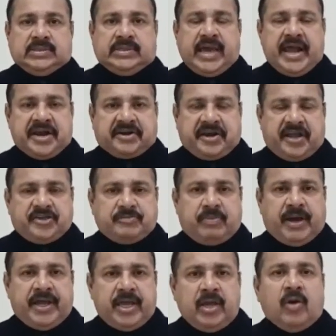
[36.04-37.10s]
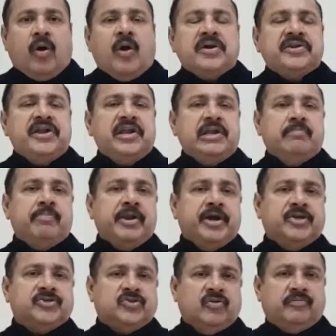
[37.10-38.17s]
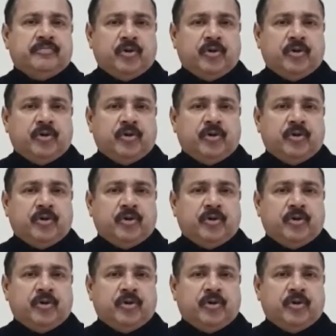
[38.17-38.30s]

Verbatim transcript: characterized by alternating periods of